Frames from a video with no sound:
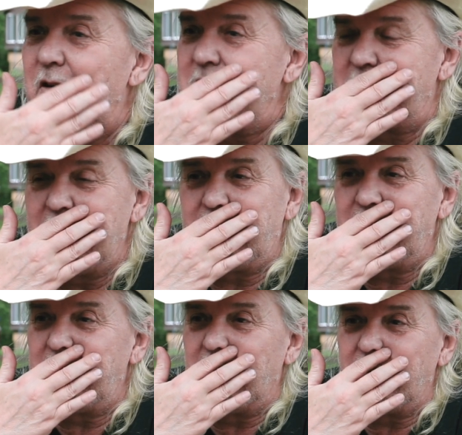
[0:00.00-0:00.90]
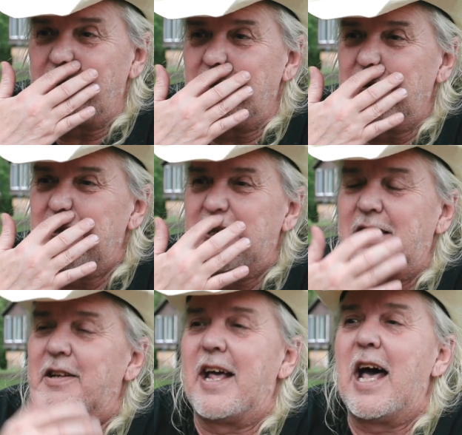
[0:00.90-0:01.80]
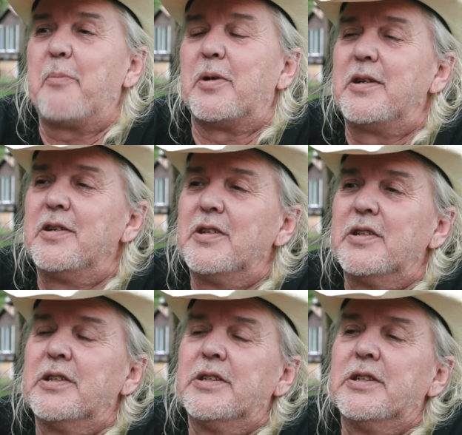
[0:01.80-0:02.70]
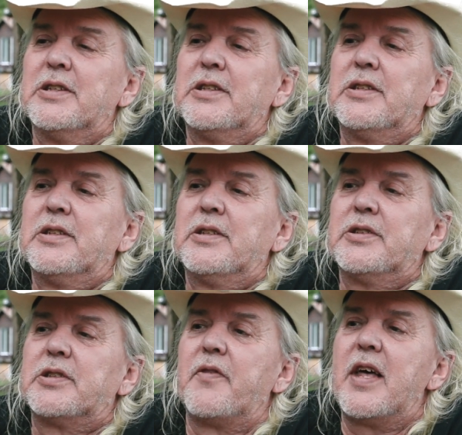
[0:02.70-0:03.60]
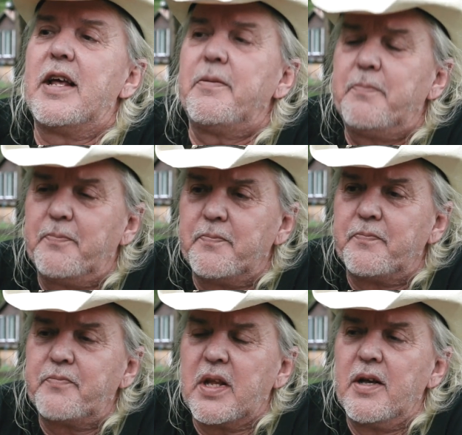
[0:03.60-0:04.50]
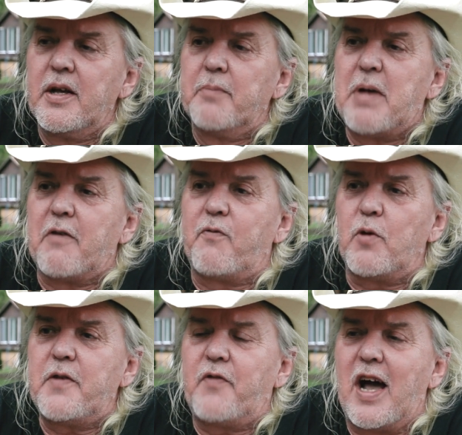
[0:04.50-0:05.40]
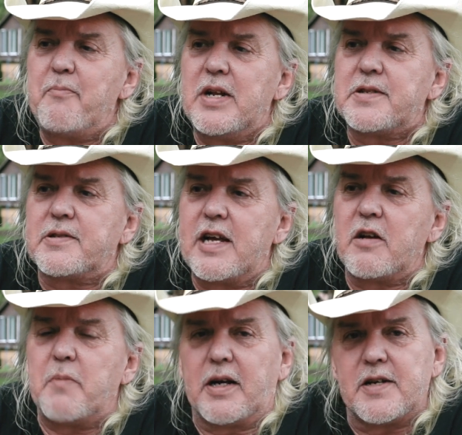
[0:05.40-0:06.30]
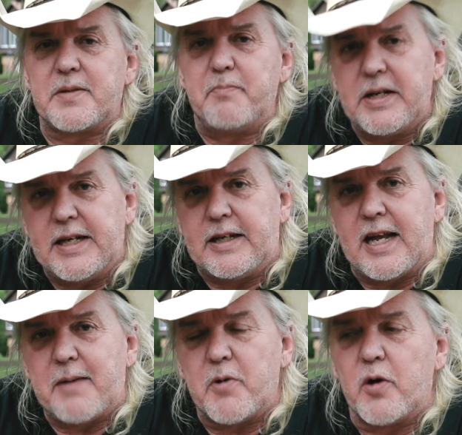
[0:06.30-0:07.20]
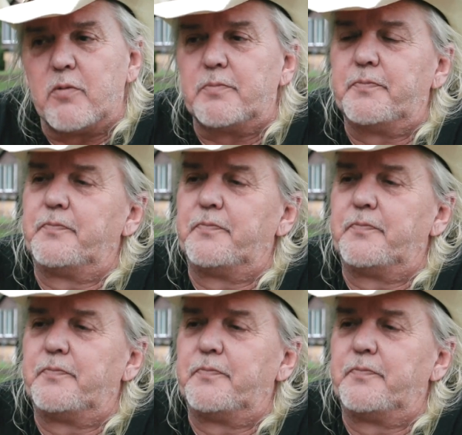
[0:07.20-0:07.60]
I always think, you know, it could happen. So then, about forty-five minutes later, my cousin Mickey came home.